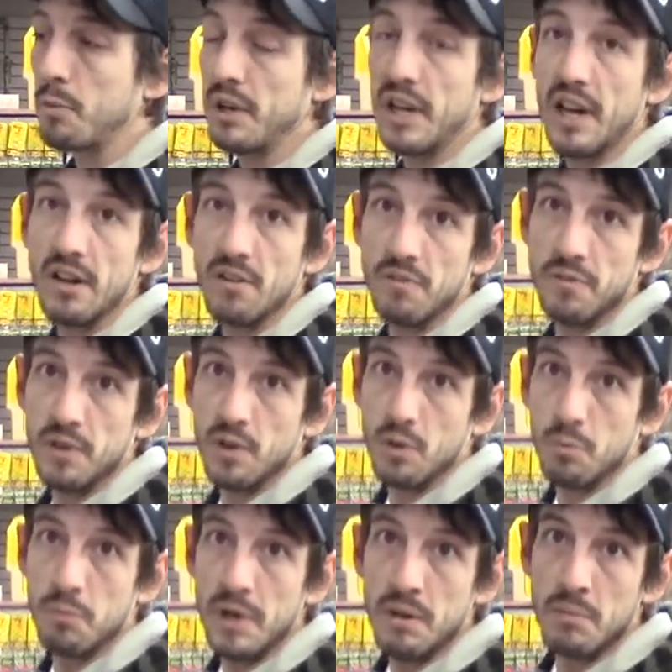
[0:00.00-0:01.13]
but
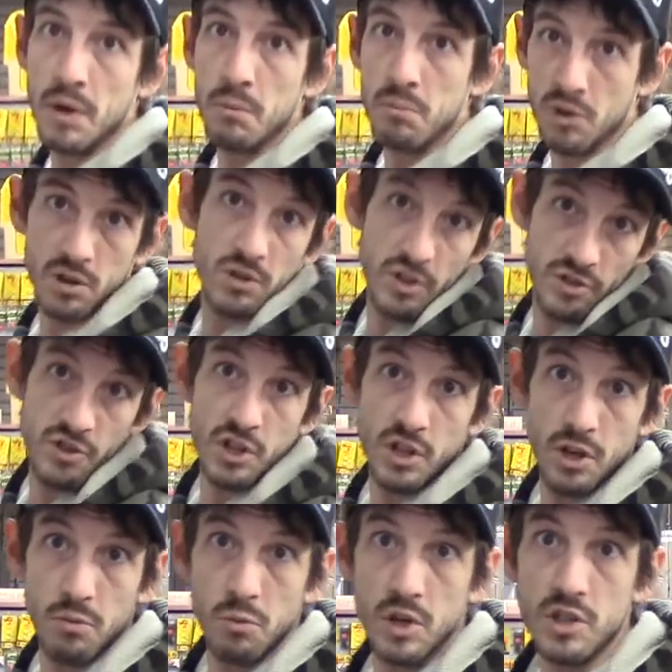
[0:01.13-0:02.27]
Nanofill made by Berkeley's a
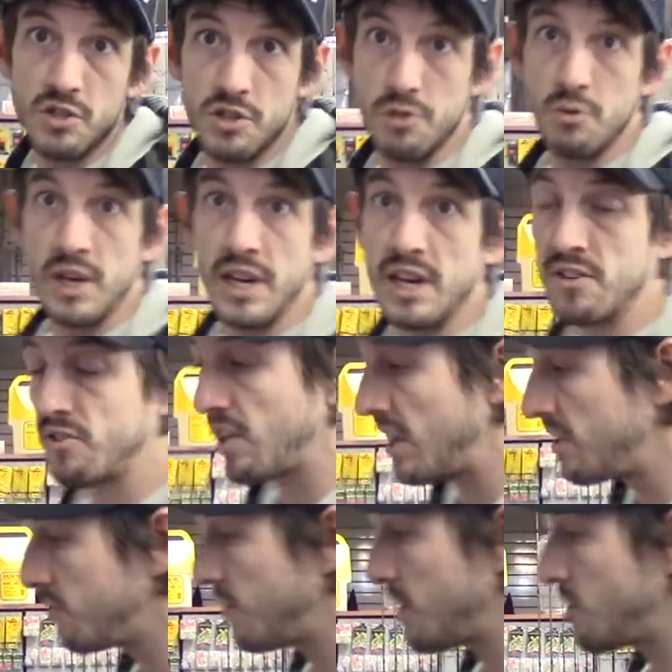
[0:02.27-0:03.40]
good one too, I guess,
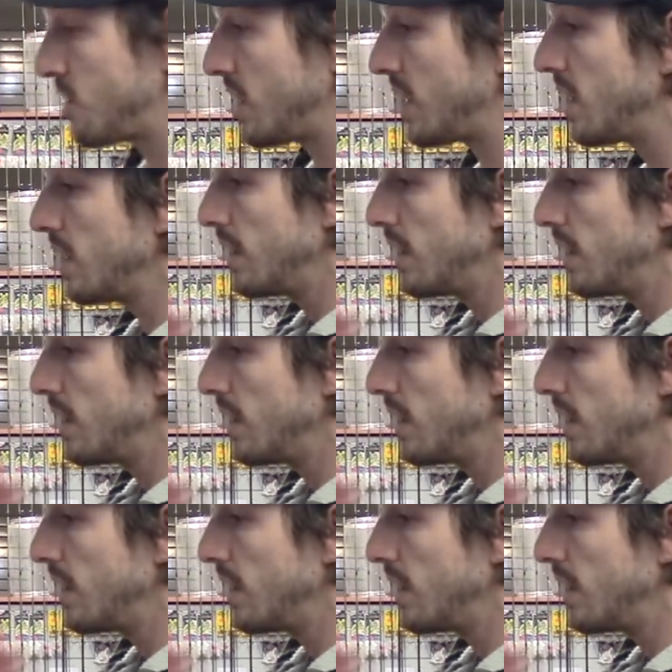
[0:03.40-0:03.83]
ice fishing.